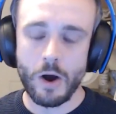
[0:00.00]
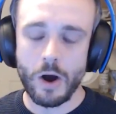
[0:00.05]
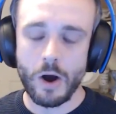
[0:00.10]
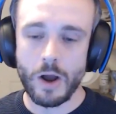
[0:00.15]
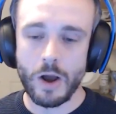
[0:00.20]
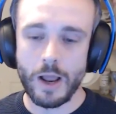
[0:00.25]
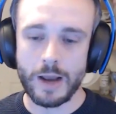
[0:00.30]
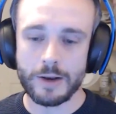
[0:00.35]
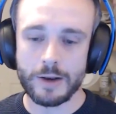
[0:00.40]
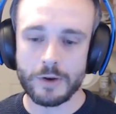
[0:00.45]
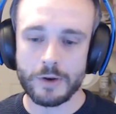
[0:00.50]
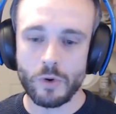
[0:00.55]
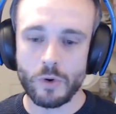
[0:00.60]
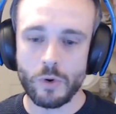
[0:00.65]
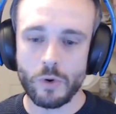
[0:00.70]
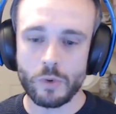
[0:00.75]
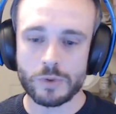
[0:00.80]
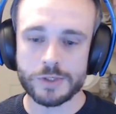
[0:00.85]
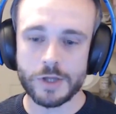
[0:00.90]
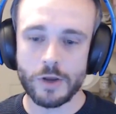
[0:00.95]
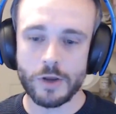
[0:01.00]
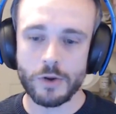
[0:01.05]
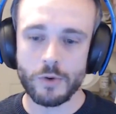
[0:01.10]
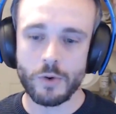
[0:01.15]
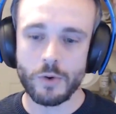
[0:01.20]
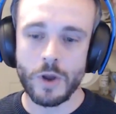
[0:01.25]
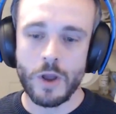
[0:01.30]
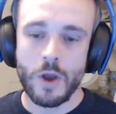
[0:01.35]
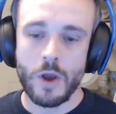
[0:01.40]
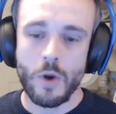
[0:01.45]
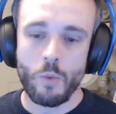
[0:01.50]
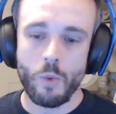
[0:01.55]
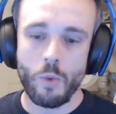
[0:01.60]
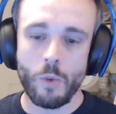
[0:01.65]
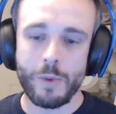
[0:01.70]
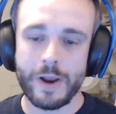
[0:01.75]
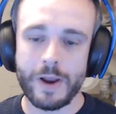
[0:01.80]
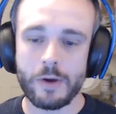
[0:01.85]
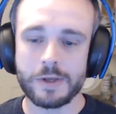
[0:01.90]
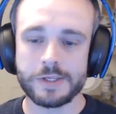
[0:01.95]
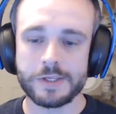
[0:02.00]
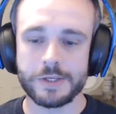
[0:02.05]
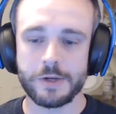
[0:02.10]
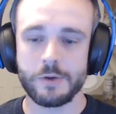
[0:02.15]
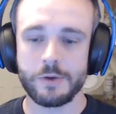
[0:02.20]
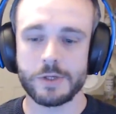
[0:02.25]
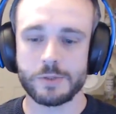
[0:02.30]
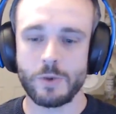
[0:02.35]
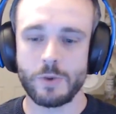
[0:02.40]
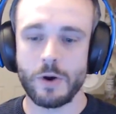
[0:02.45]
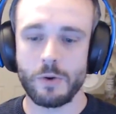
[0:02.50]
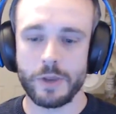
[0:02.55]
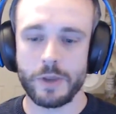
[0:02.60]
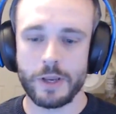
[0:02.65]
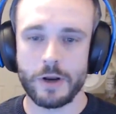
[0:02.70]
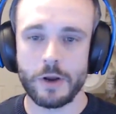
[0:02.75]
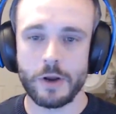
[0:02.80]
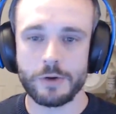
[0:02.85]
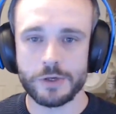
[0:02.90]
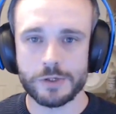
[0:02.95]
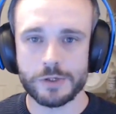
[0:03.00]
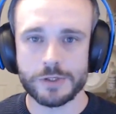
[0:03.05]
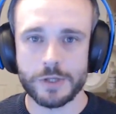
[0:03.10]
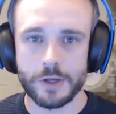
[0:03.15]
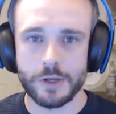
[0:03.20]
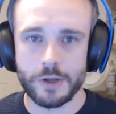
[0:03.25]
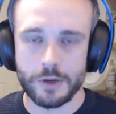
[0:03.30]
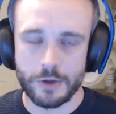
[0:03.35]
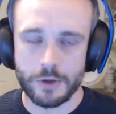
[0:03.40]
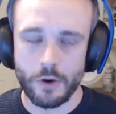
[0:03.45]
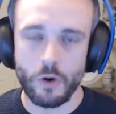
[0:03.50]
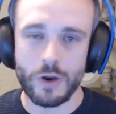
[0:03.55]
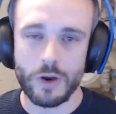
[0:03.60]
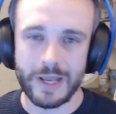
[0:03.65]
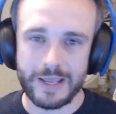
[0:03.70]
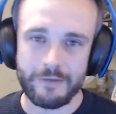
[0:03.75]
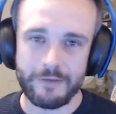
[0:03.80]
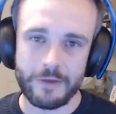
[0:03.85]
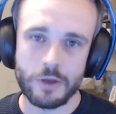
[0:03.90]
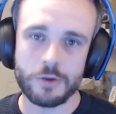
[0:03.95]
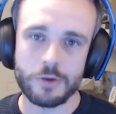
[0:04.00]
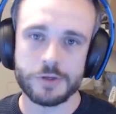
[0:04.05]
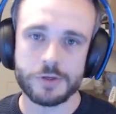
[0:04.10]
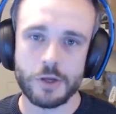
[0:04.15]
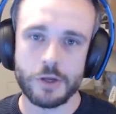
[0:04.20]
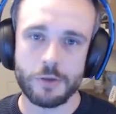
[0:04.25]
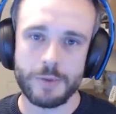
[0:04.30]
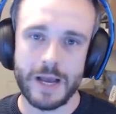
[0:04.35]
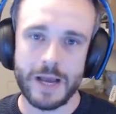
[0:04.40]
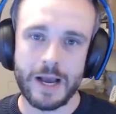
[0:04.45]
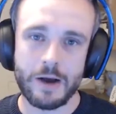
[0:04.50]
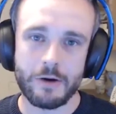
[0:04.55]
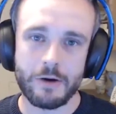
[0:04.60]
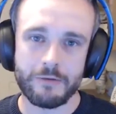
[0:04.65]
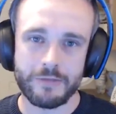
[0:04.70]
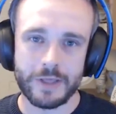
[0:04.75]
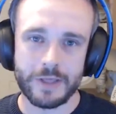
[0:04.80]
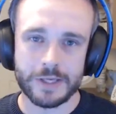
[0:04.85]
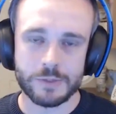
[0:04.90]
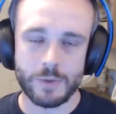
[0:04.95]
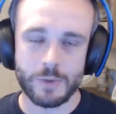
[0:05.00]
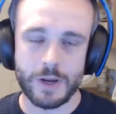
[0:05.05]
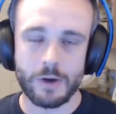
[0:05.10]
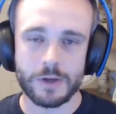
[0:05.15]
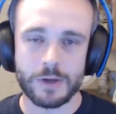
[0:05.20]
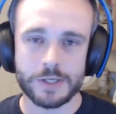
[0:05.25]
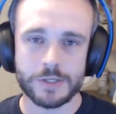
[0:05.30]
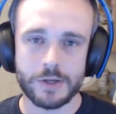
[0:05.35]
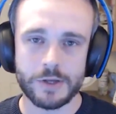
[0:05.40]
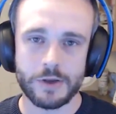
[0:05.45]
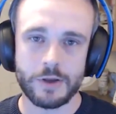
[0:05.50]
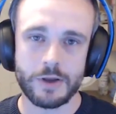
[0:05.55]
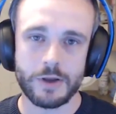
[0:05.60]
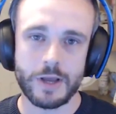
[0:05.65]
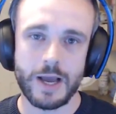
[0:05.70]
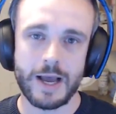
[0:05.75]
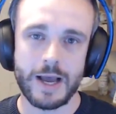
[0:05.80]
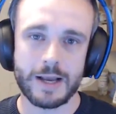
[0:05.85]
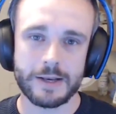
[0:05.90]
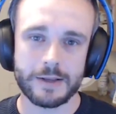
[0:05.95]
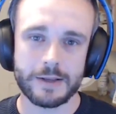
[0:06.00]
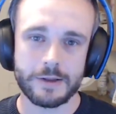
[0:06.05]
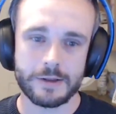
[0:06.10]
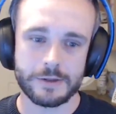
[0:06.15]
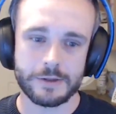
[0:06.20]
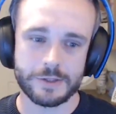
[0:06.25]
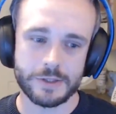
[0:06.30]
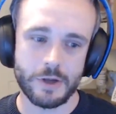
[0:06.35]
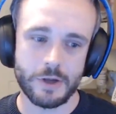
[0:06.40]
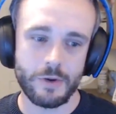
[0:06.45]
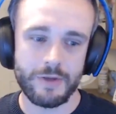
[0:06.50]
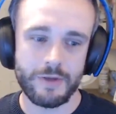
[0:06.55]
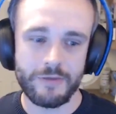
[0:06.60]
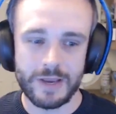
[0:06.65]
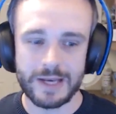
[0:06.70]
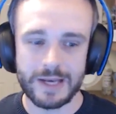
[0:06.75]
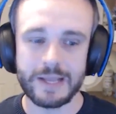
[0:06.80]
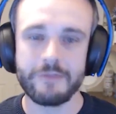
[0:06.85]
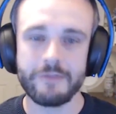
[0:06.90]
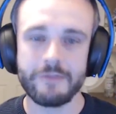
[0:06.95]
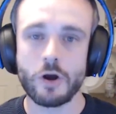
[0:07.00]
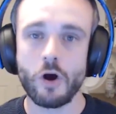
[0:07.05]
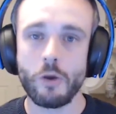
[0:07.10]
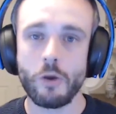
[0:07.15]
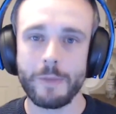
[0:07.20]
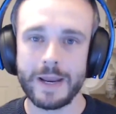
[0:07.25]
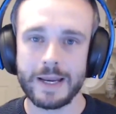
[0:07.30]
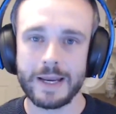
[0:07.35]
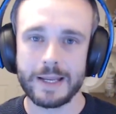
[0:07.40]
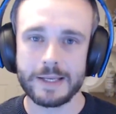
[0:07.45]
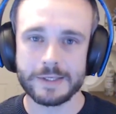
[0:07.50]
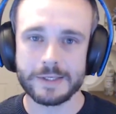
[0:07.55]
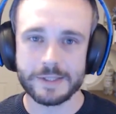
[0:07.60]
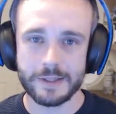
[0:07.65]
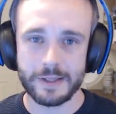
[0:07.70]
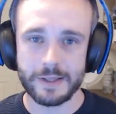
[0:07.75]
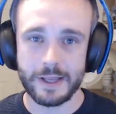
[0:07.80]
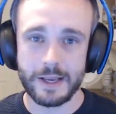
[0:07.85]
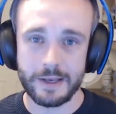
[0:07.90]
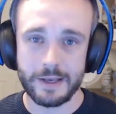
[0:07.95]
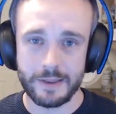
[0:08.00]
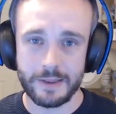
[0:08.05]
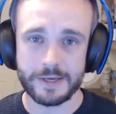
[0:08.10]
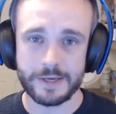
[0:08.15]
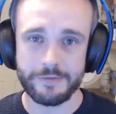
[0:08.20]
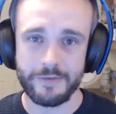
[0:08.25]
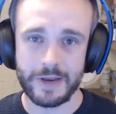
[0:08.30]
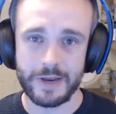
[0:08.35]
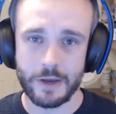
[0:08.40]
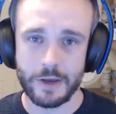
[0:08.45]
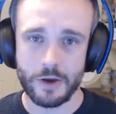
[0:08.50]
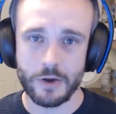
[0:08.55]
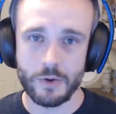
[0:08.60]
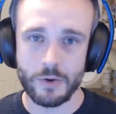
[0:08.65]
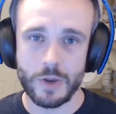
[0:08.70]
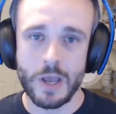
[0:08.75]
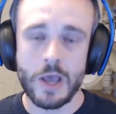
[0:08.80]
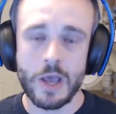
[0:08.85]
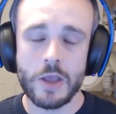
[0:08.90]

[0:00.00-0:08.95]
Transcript: And also what we're going to do as well, you know, just to not leave YouTube out of this, we're going to add, so if you leave a comment in this video,